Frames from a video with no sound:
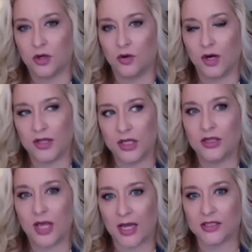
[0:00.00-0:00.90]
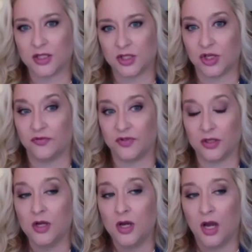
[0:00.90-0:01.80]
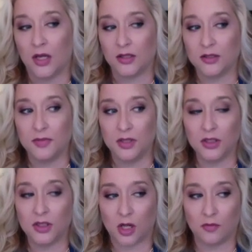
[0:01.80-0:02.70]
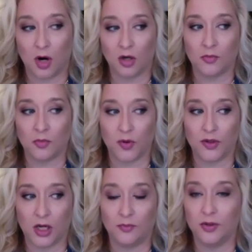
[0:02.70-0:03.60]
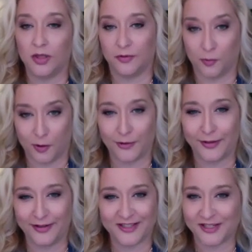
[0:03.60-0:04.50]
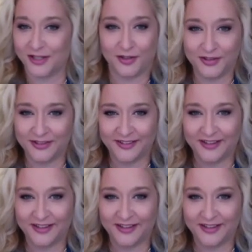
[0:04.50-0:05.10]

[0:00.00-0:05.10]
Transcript: I think that's the shift. And and then the million dollar mark, number one, you got to believe you're worth it still.